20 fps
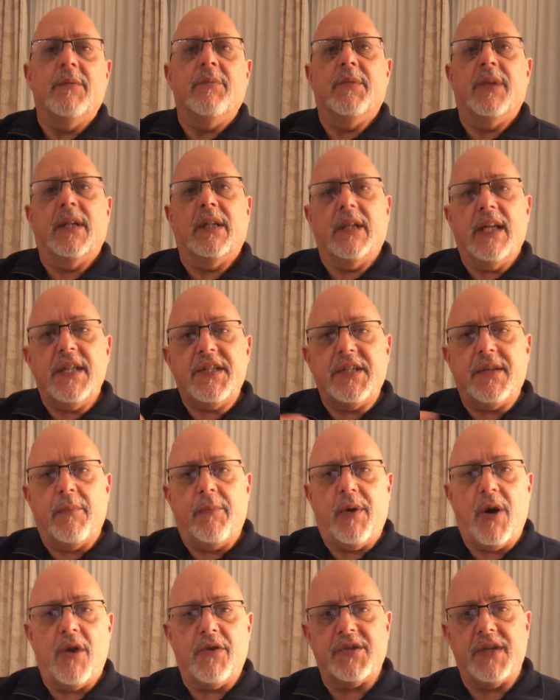But let's
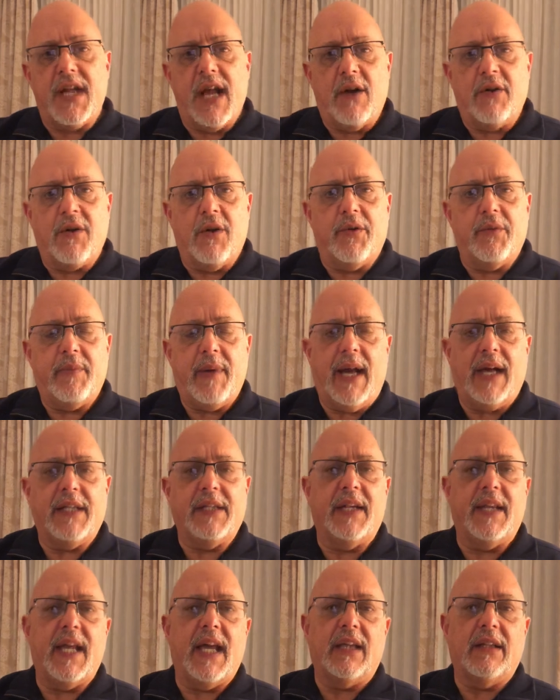suppose now, going back
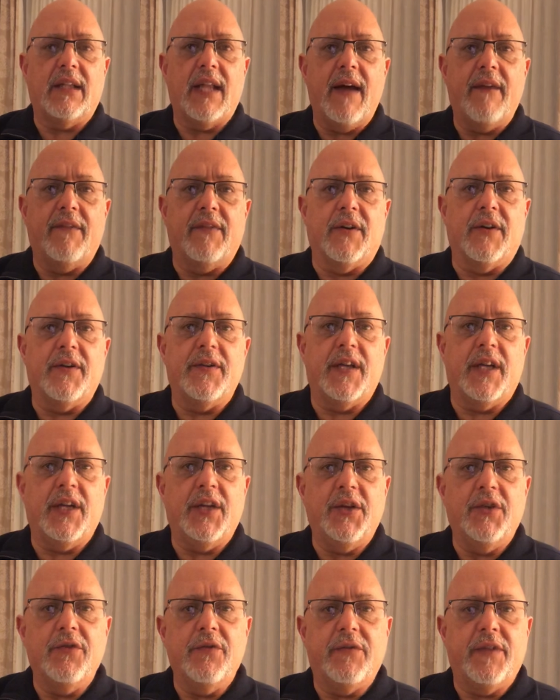to that lever, that
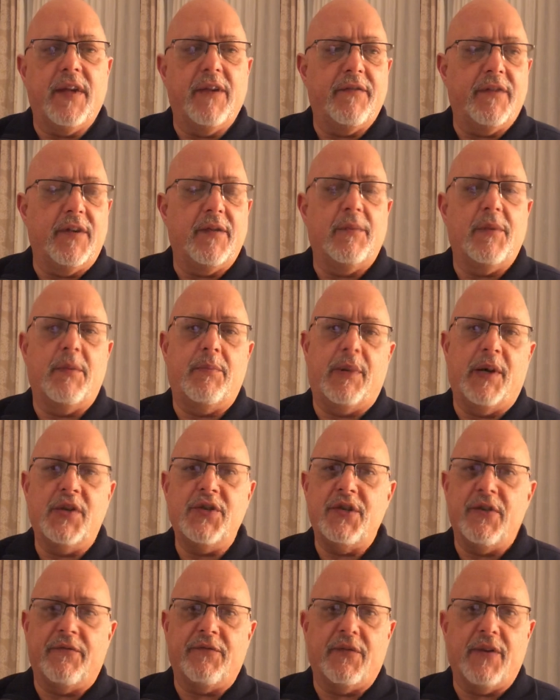you've given them a
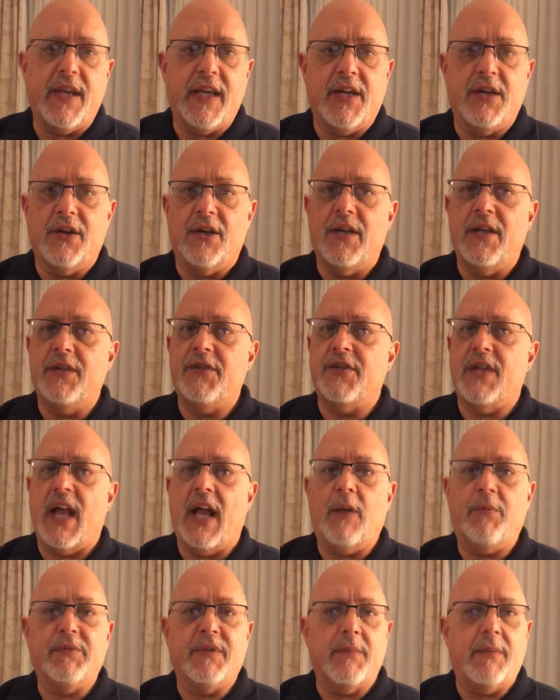bunch of free goods,
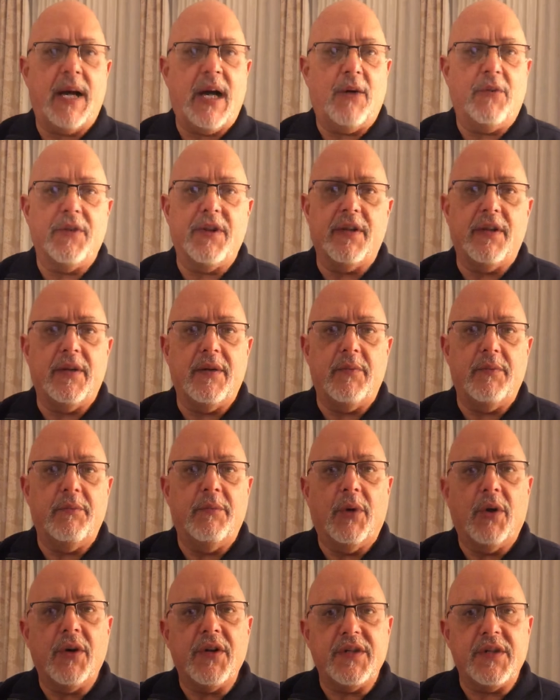helped them out with an
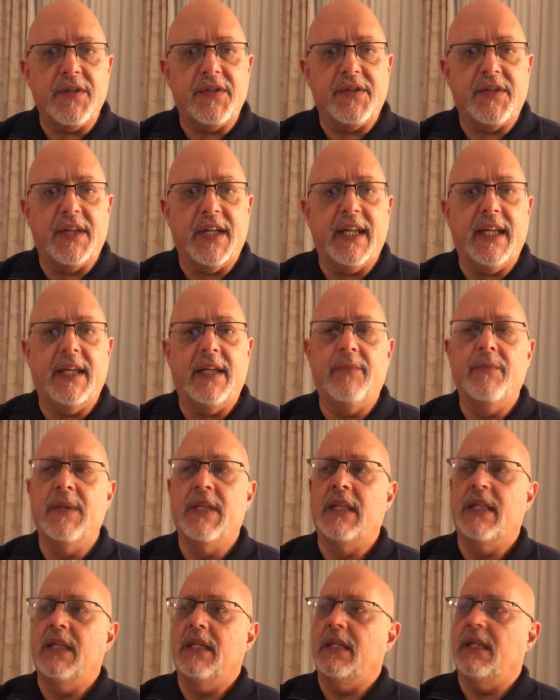emergency,
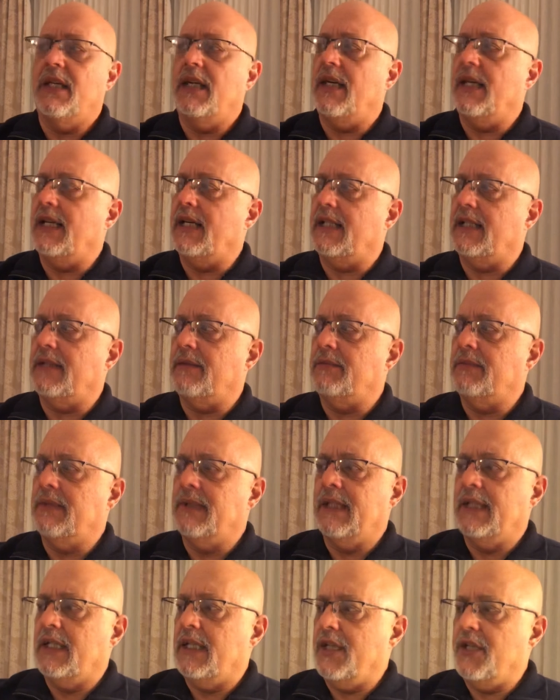uh,
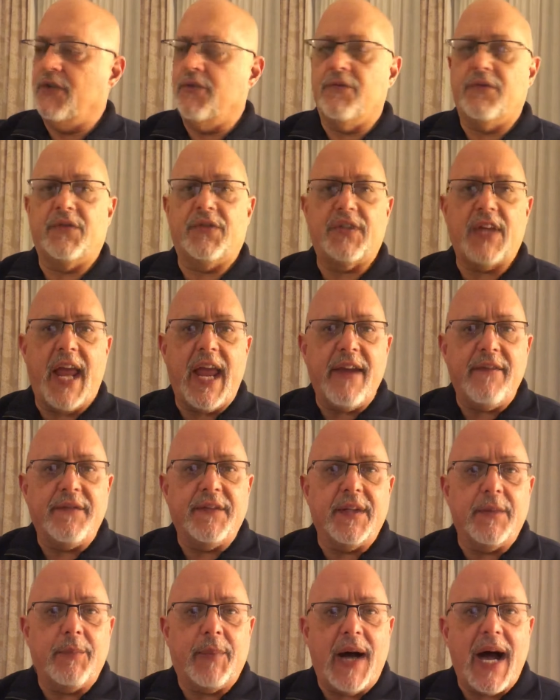you've
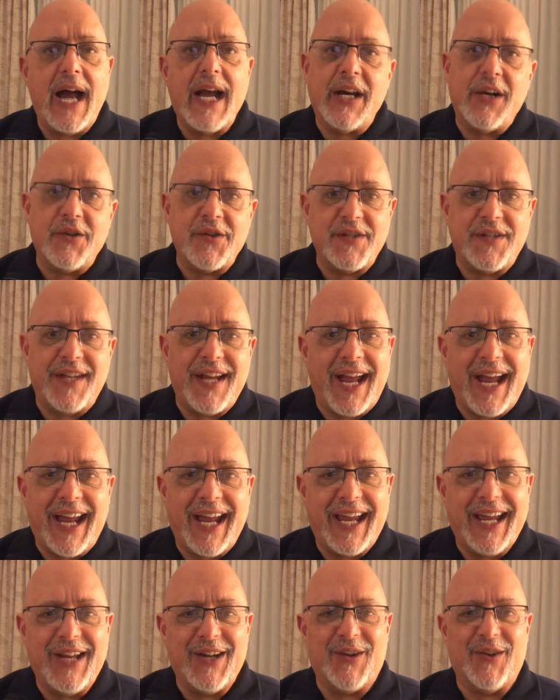saved the buyer's
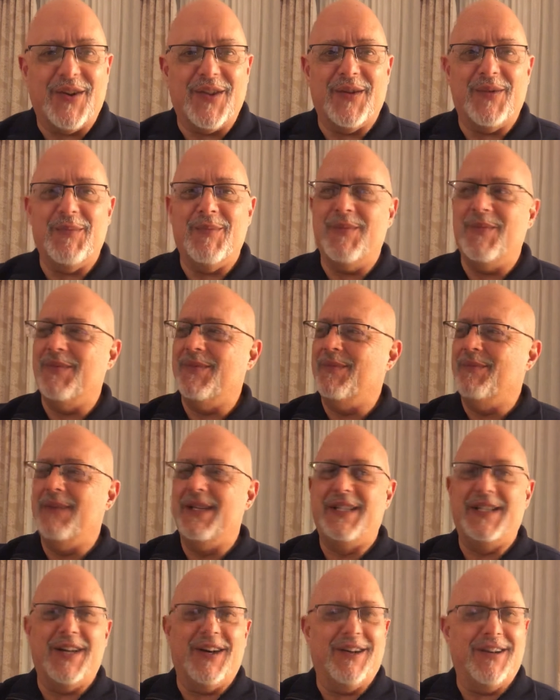day or the
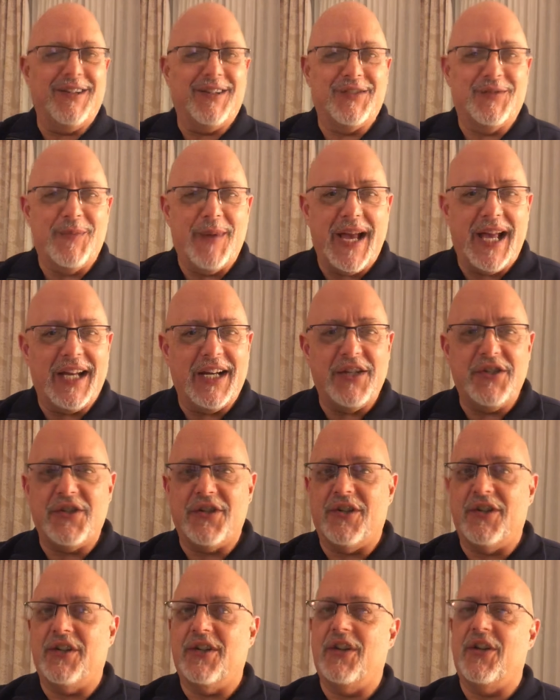materials
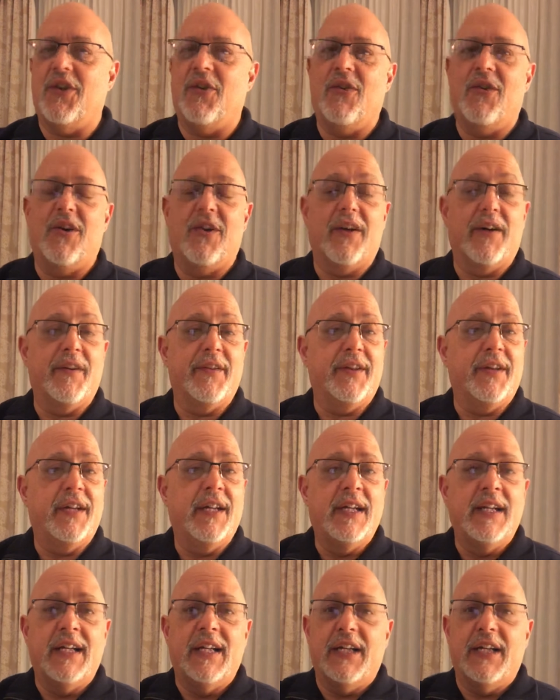manager or the